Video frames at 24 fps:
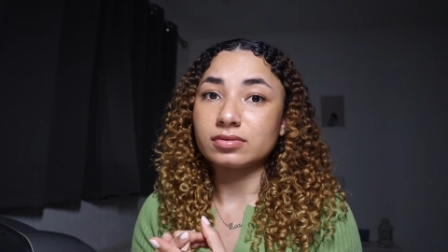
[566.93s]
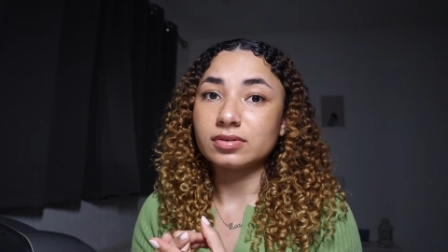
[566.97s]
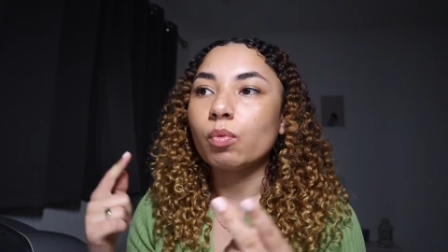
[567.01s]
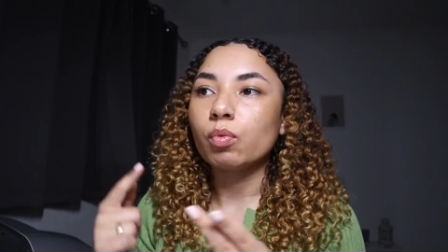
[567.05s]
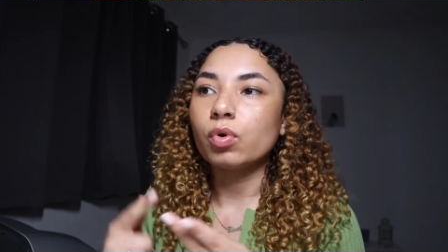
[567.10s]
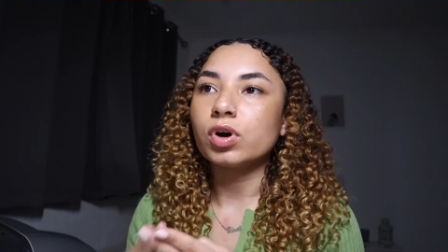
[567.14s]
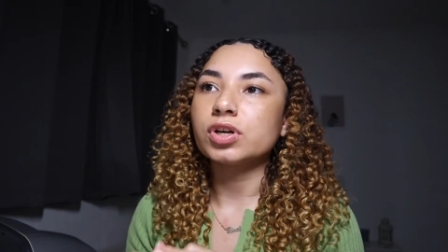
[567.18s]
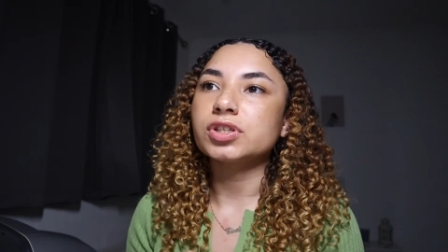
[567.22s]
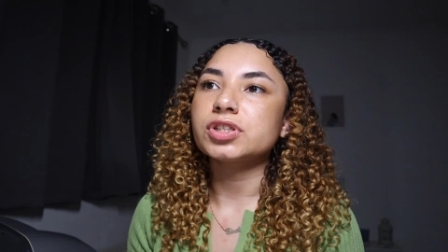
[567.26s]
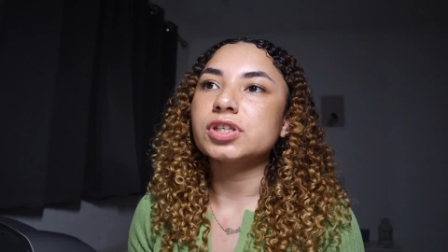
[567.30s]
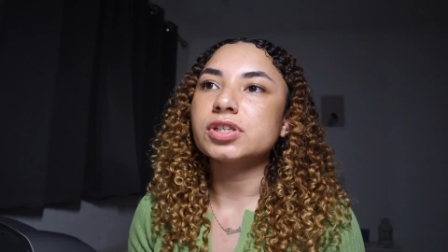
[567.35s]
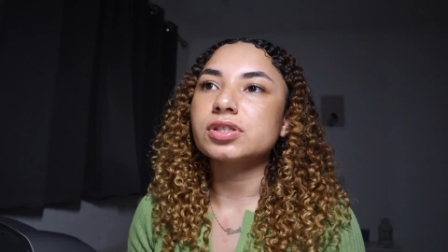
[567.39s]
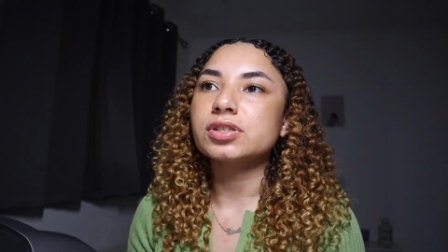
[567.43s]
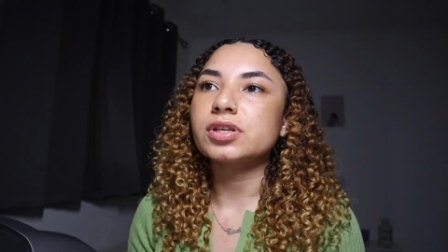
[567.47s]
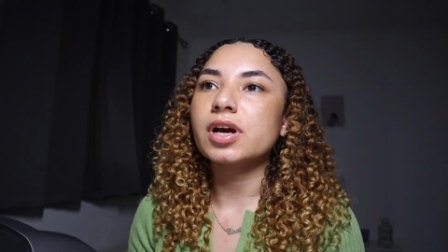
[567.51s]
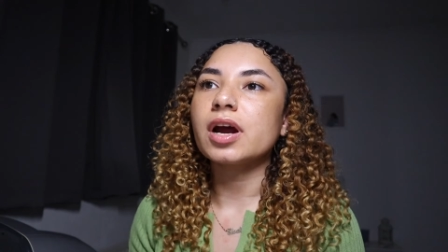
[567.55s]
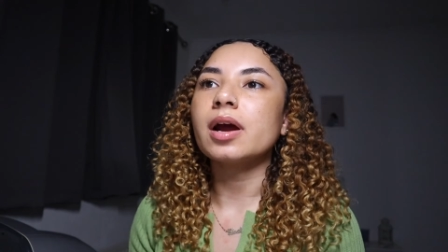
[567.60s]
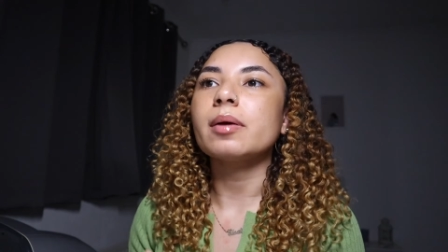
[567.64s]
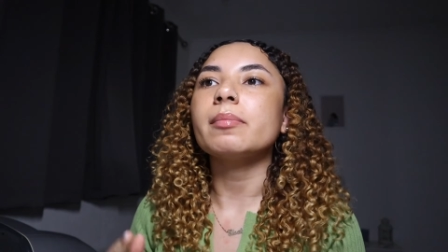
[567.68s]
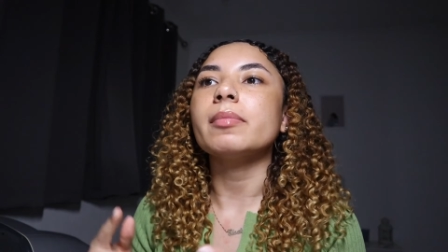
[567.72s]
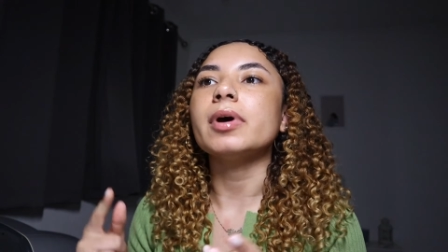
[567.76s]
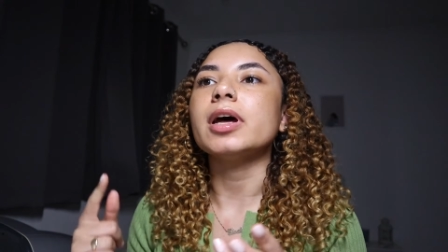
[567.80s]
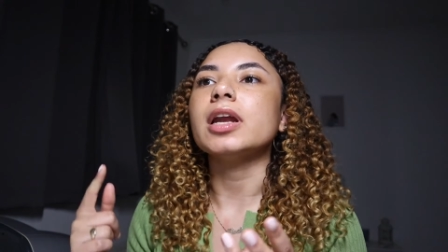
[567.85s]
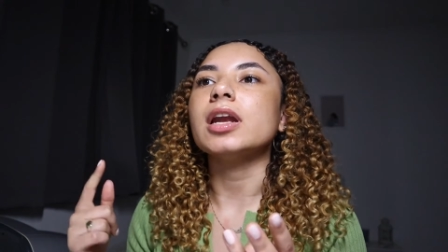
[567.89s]
watch a
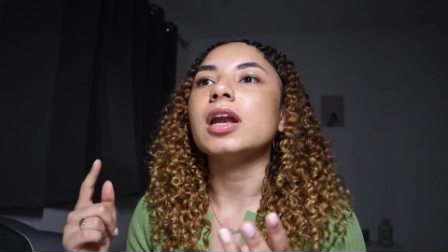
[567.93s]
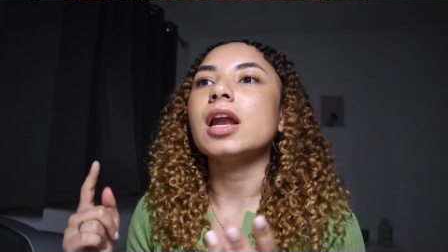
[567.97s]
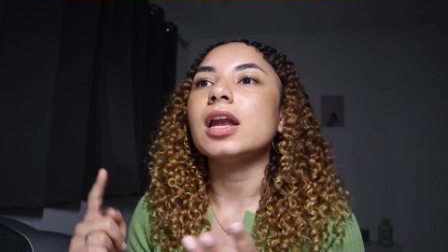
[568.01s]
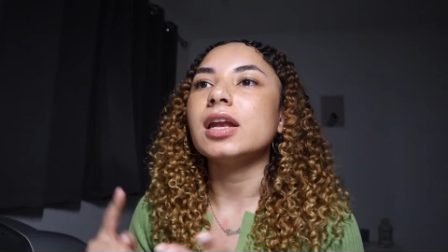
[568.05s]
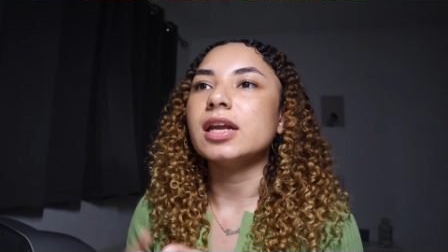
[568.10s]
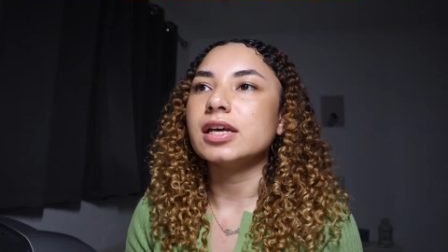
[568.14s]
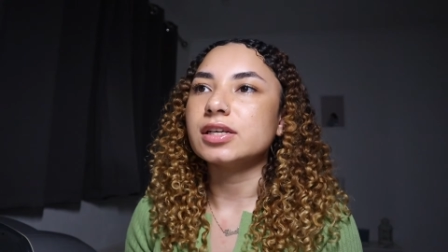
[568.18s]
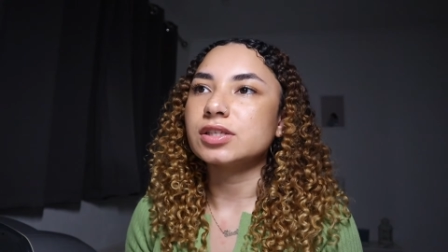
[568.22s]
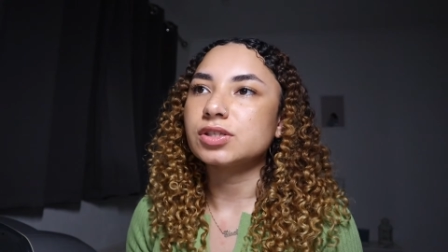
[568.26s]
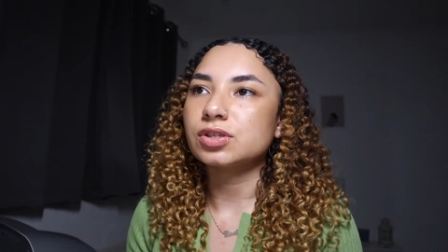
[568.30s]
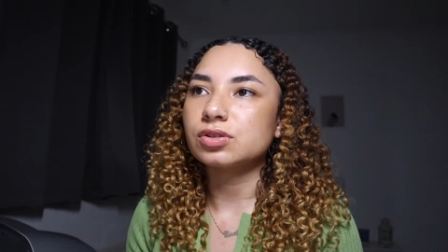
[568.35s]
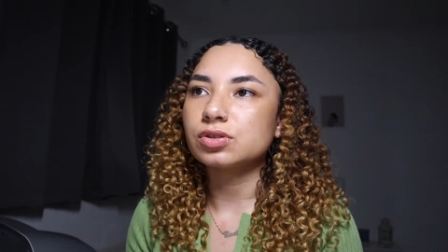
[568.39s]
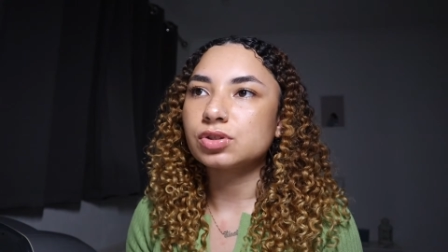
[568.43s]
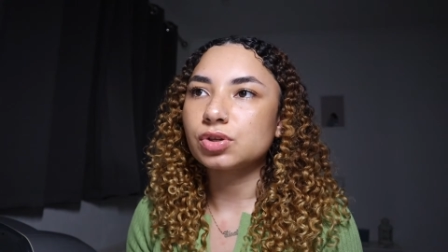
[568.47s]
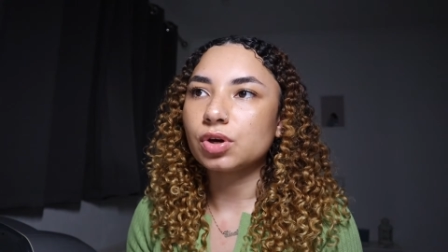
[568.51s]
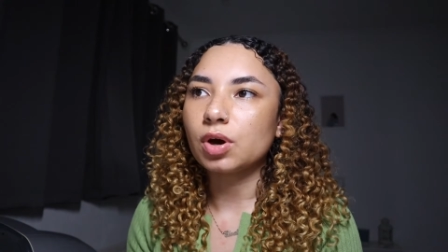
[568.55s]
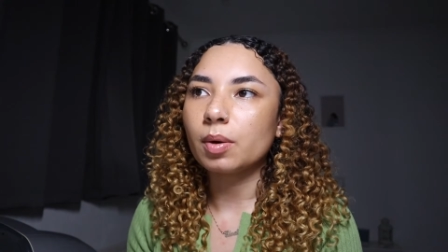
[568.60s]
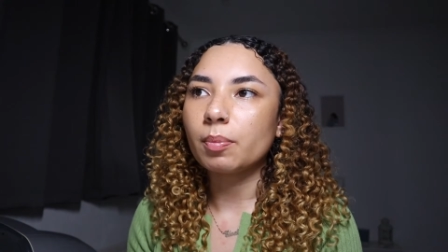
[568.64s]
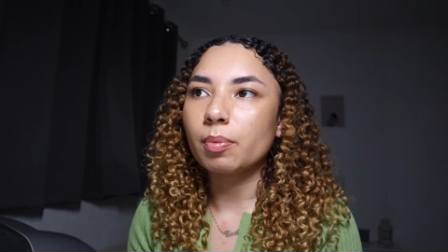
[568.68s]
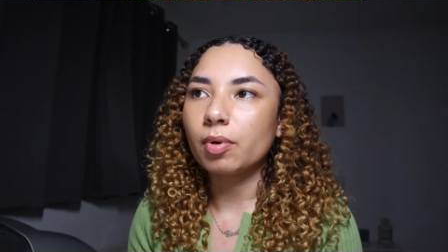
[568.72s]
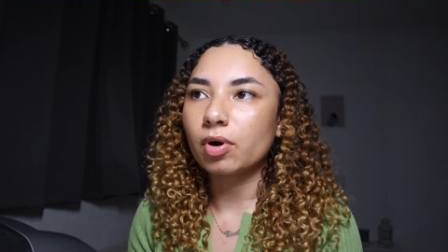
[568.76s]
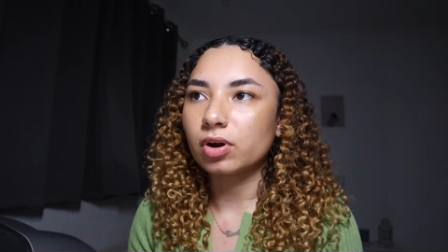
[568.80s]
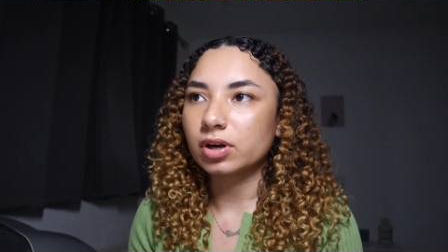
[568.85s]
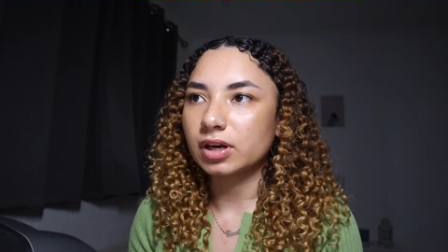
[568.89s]
sermon, listen to a
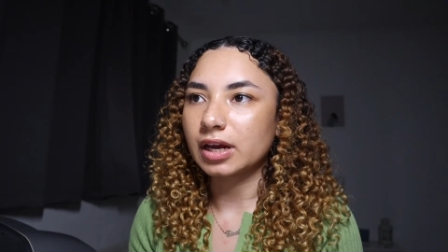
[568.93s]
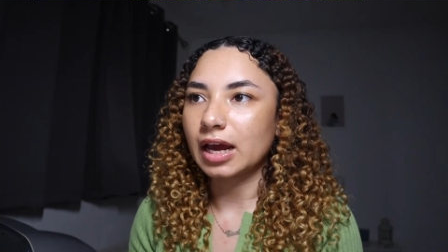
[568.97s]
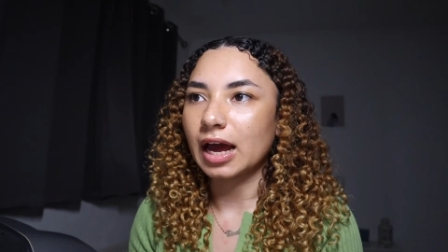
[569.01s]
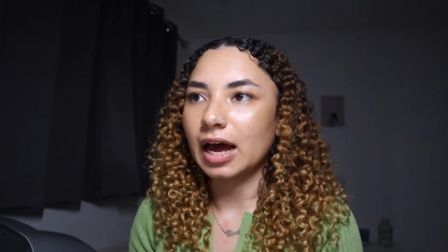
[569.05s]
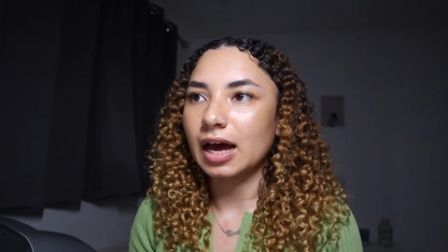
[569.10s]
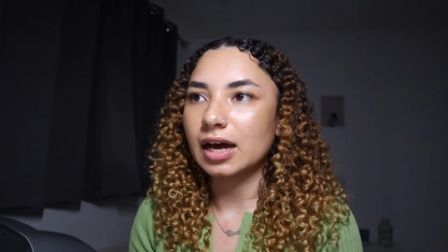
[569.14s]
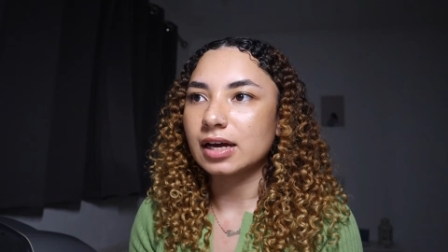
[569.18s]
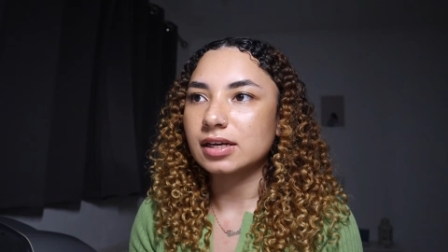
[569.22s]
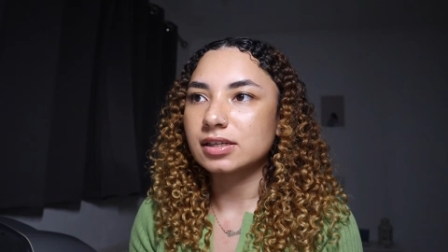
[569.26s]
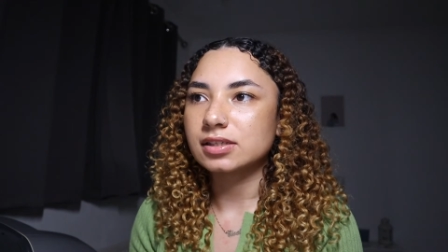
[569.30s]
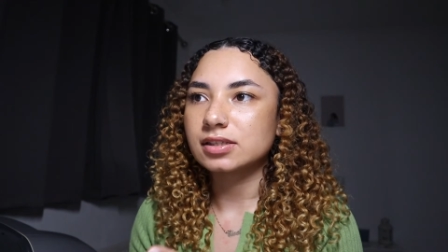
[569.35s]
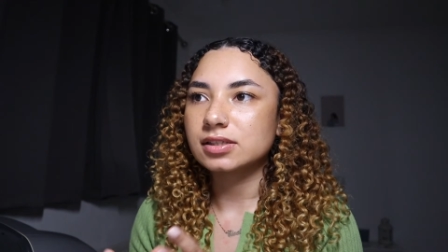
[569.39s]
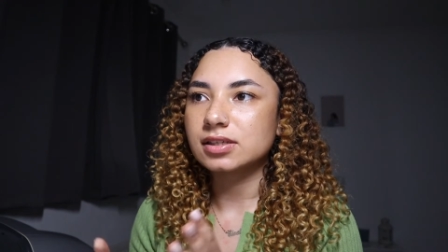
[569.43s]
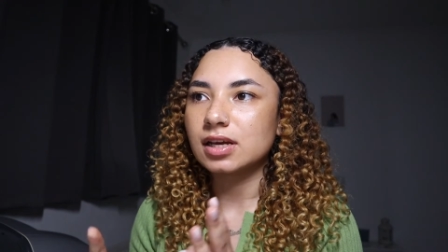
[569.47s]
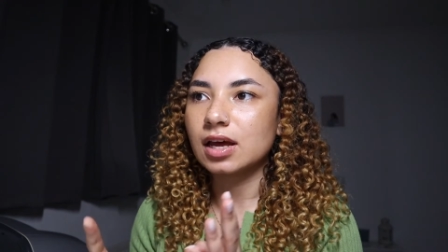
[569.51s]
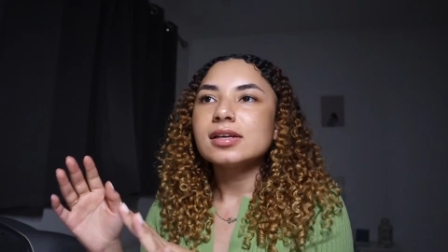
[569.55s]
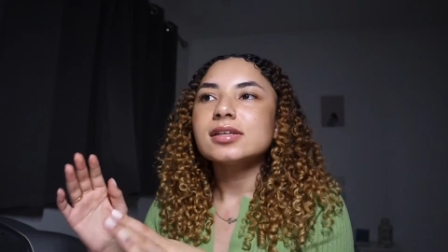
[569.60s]
podcast,